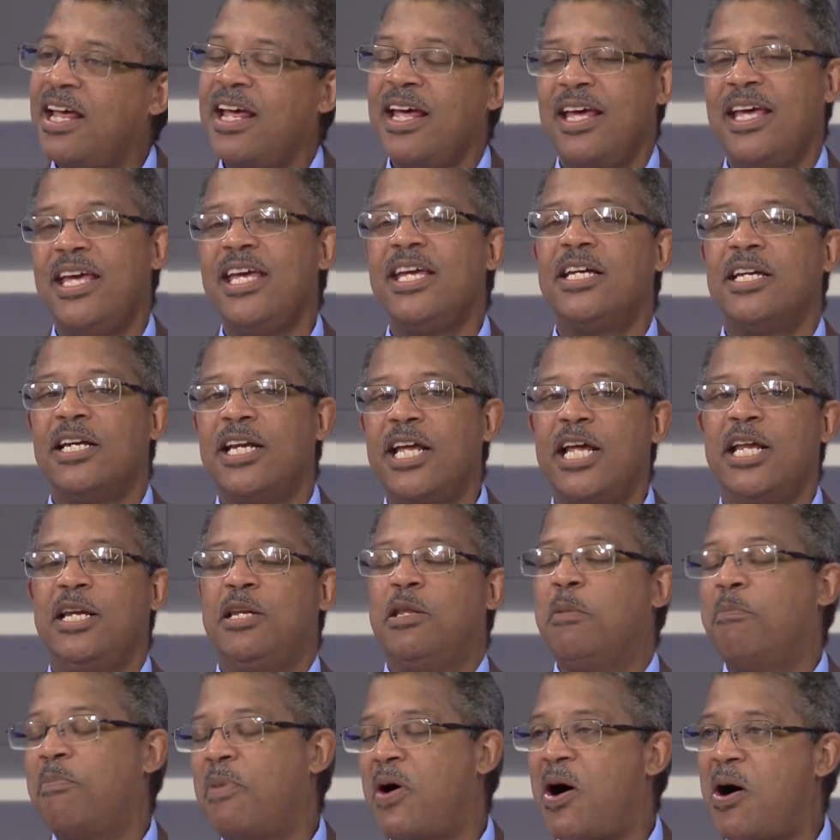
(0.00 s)
Right. He could hit
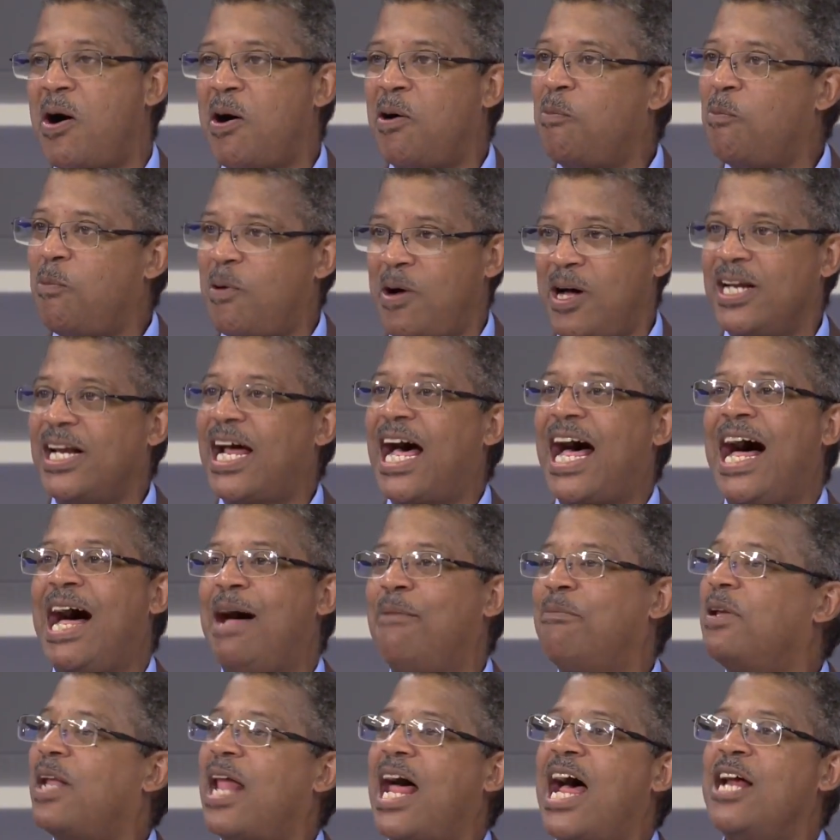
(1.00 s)
the ball, one
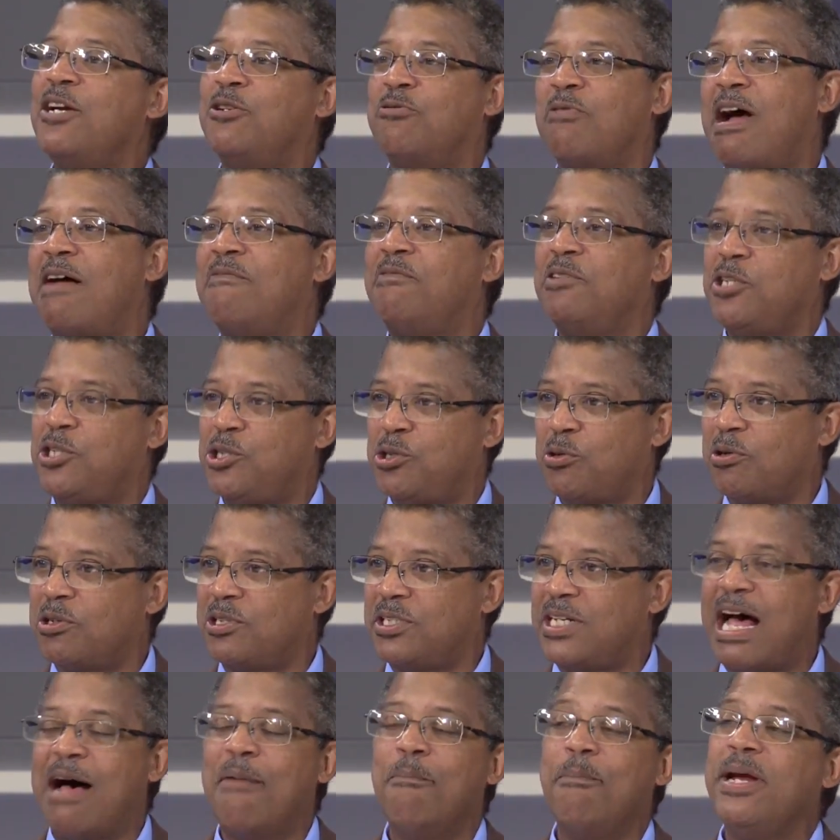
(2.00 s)
hop, line drive to the
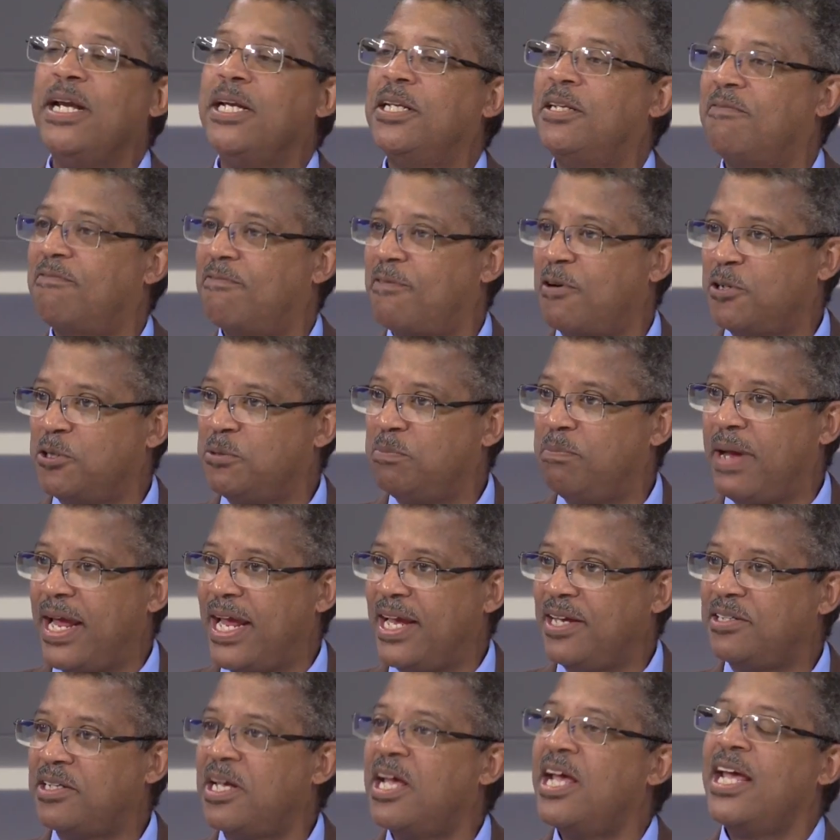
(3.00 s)
shortstop, beat it to first
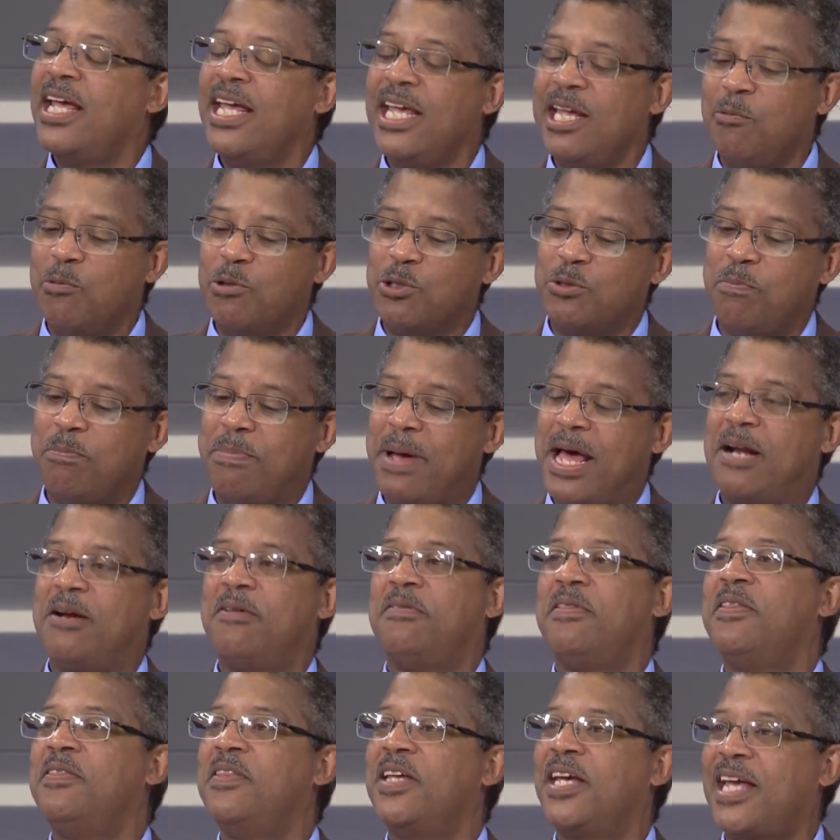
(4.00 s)
base. He was better
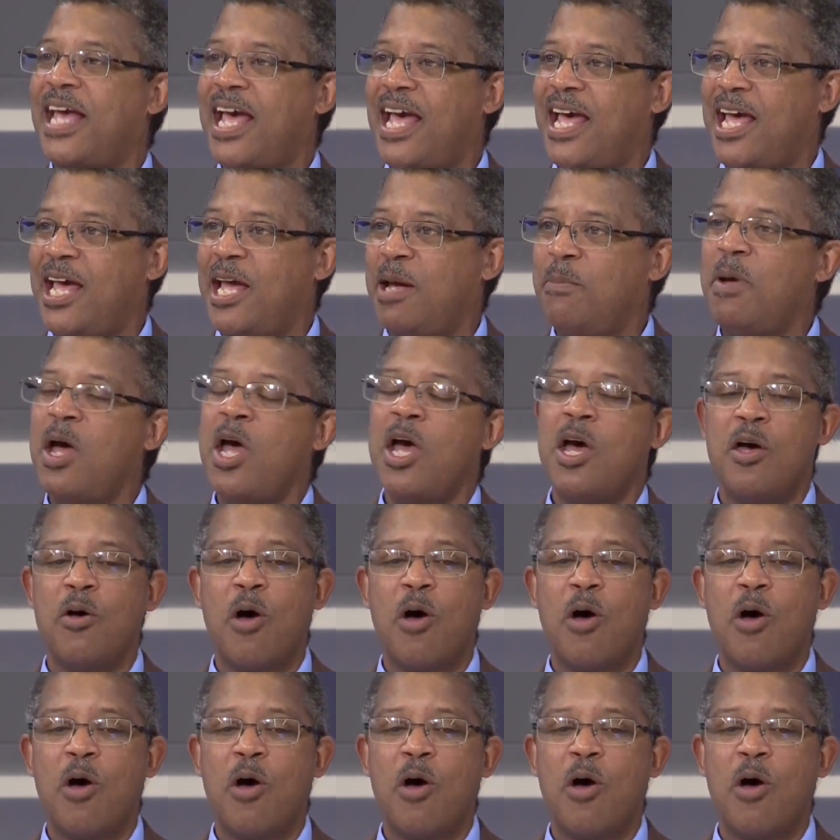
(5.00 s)
than the game.